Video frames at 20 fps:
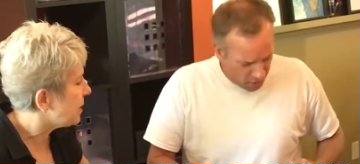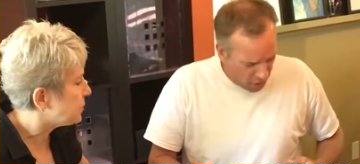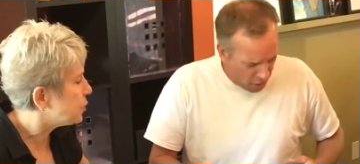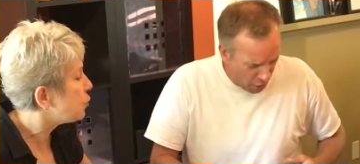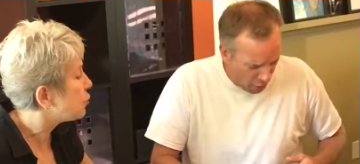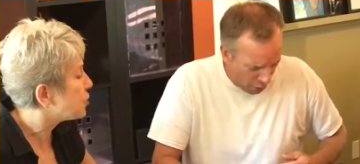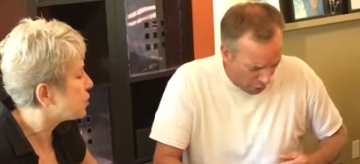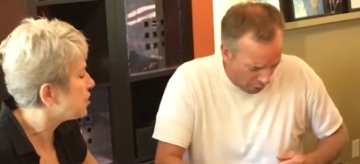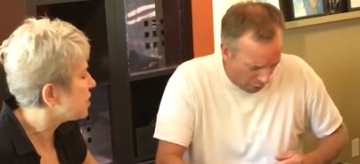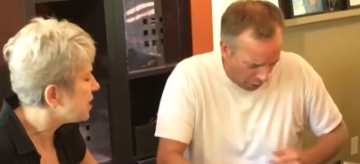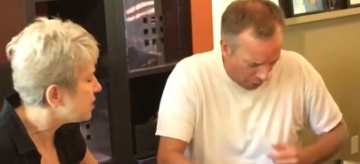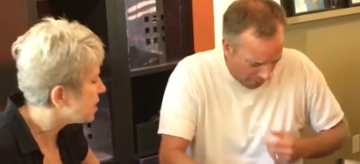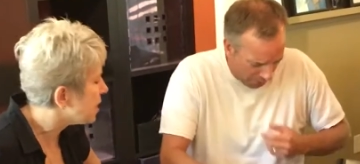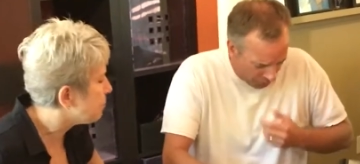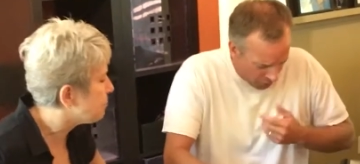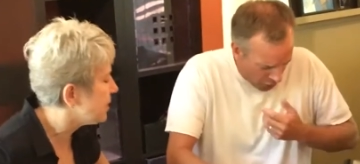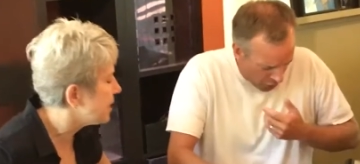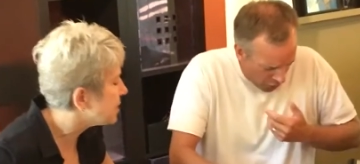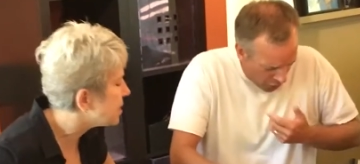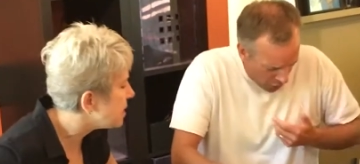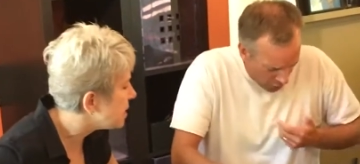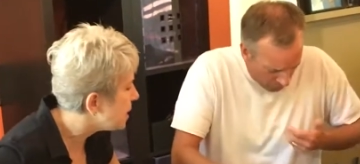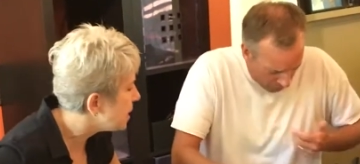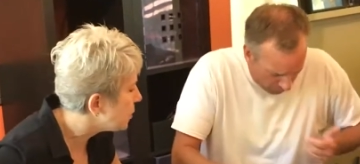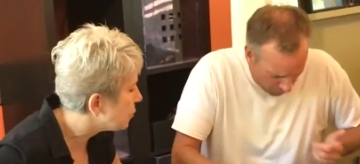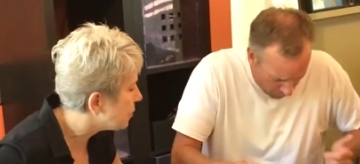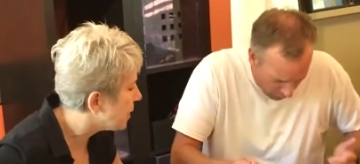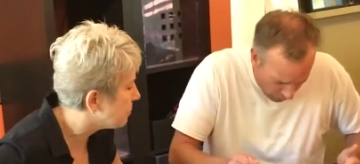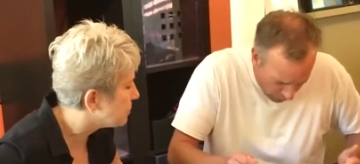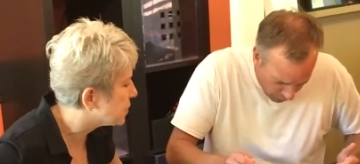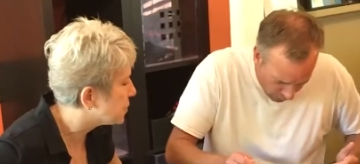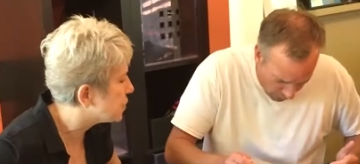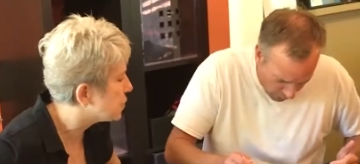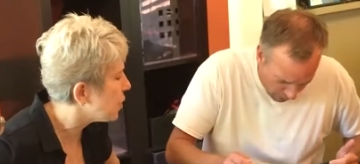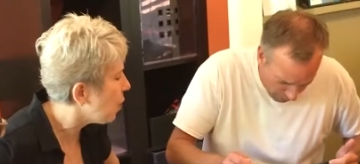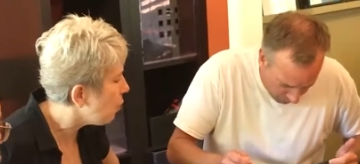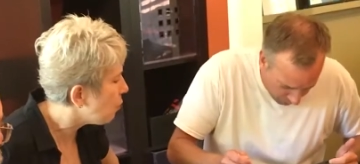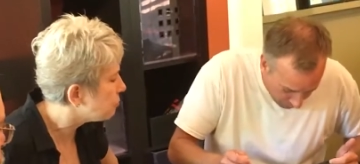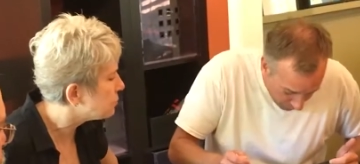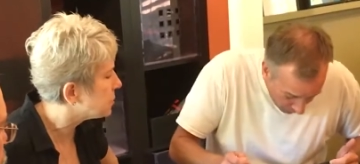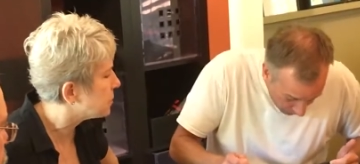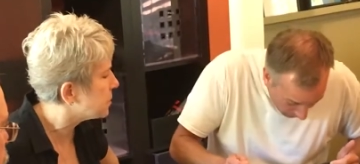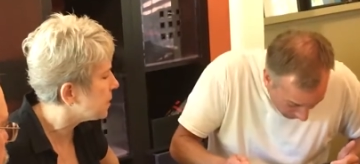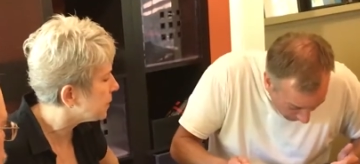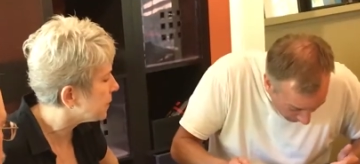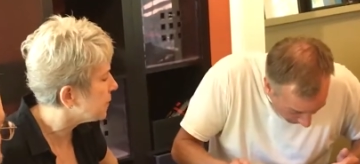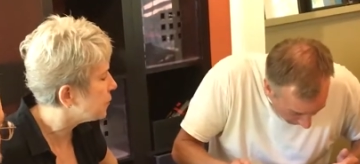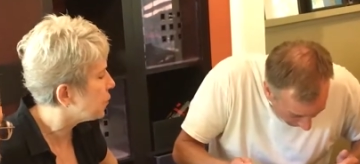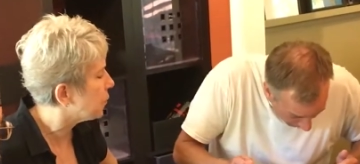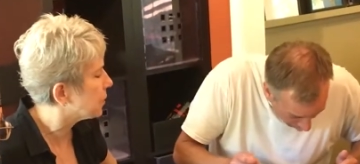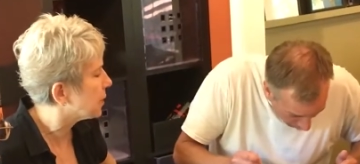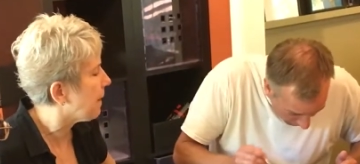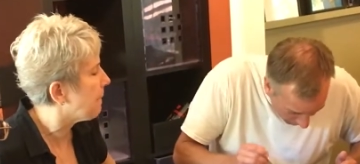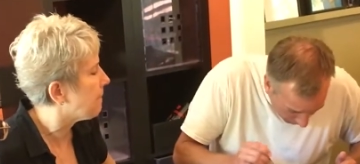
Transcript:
Speaker 1: such a picky eater. I'm so sick of your